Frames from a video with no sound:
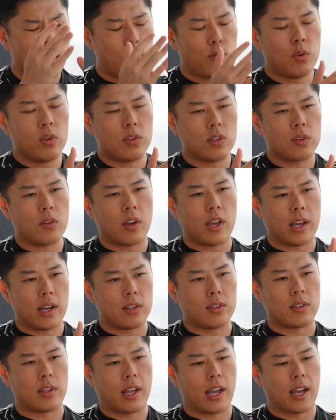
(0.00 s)
every single AI
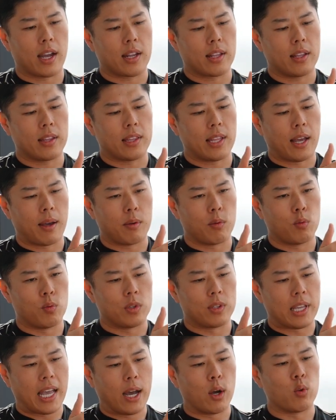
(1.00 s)
stack that
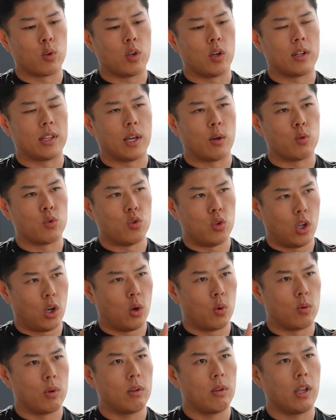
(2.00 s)
was out there that was known.